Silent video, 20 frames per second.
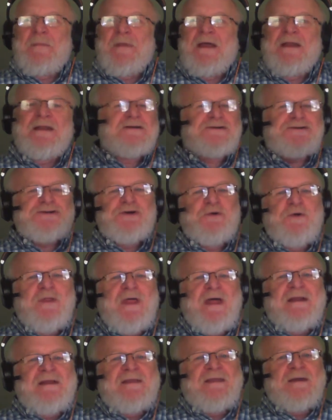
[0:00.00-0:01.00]
an issue
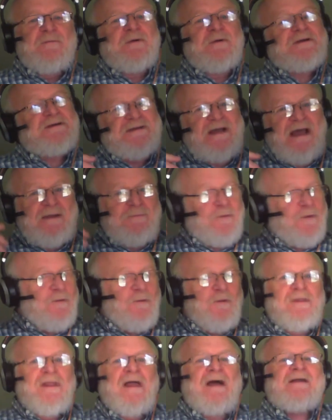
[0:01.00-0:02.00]
with anything we said,
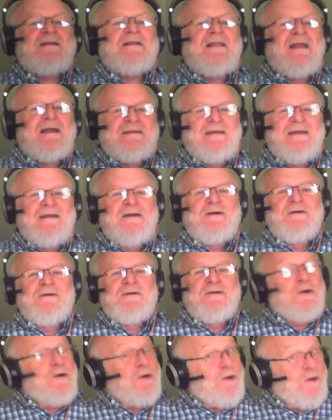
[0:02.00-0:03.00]
we'd like to
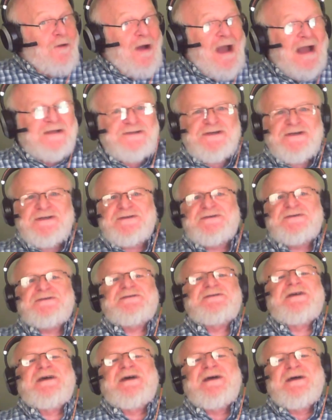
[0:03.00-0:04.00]
hear your
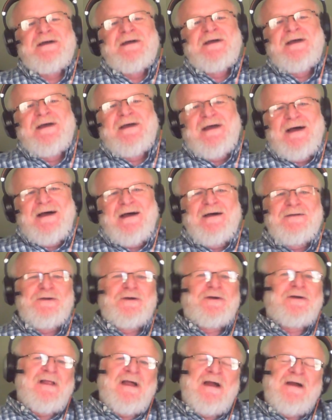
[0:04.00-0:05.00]
corrections,
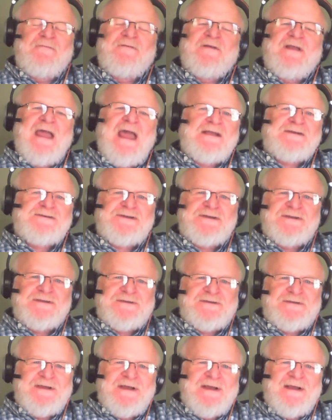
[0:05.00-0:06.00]
your
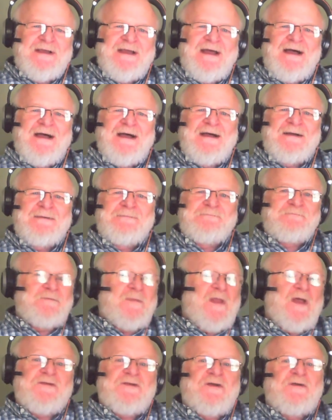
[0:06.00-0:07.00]
clarifications.
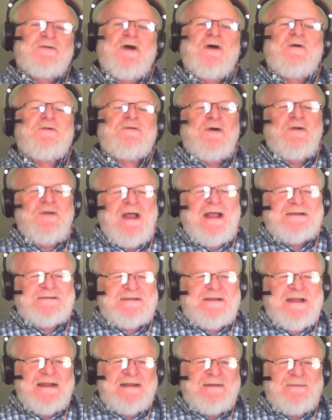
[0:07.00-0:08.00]
So don't
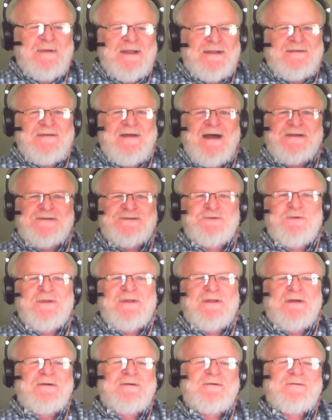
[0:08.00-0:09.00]
hesitate to be in touch. We
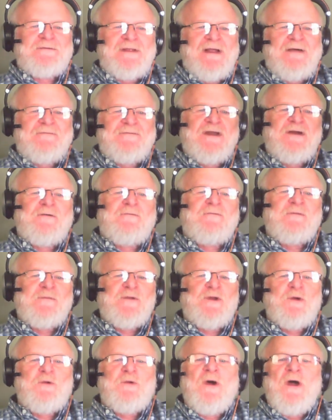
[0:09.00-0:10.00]
love to hear from
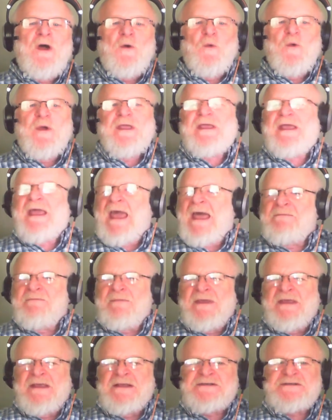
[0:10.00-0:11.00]
you. We can
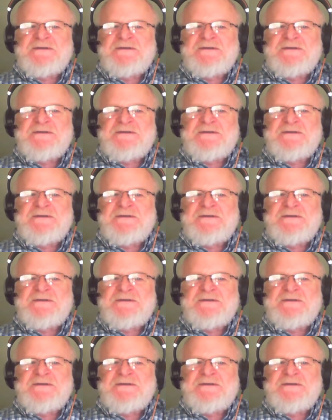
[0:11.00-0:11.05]
be